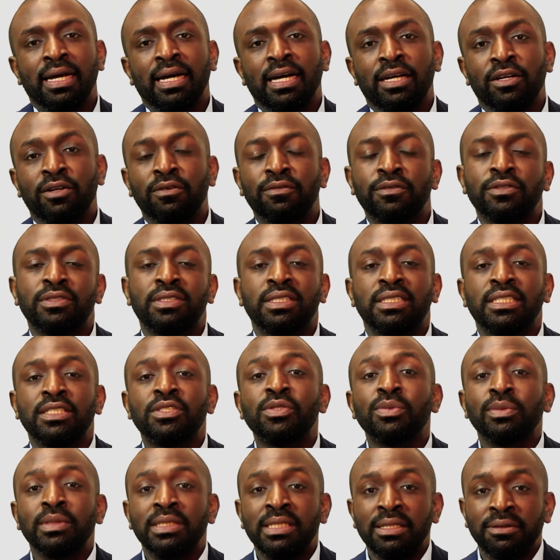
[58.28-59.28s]
And obviously
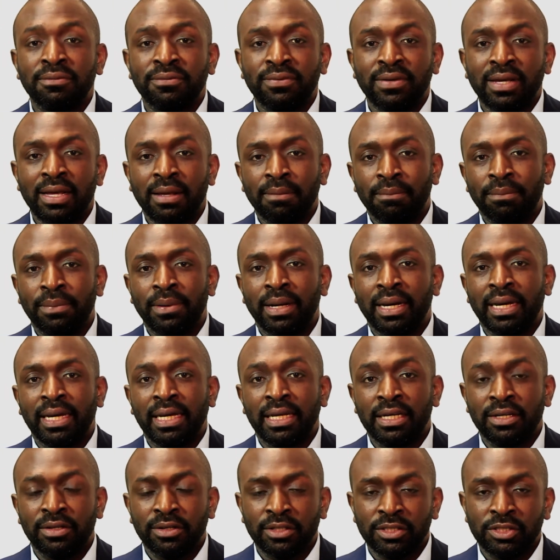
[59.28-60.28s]
this would differ by
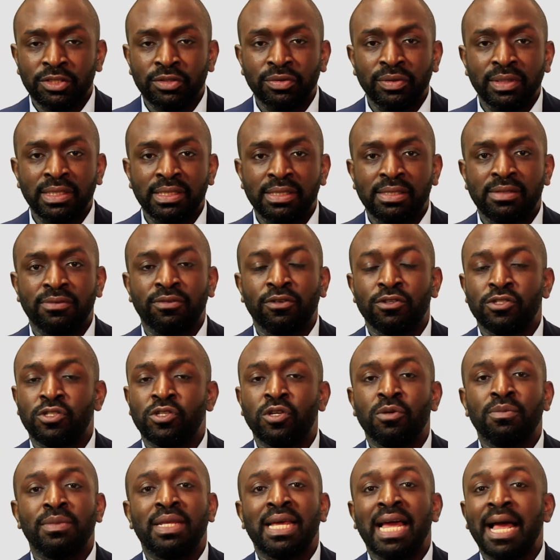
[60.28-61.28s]
industries. For
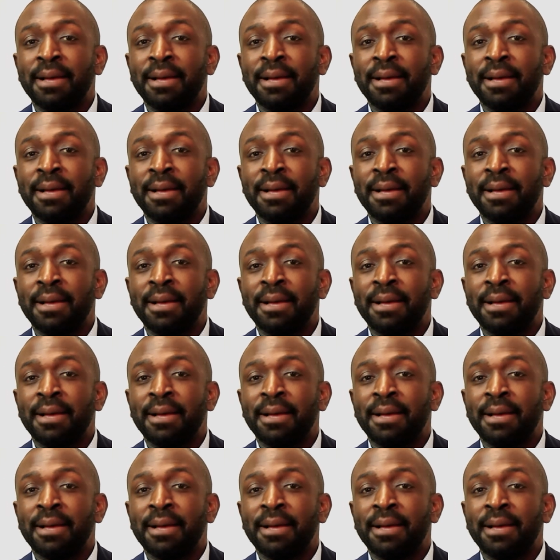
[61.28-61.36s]
some, they're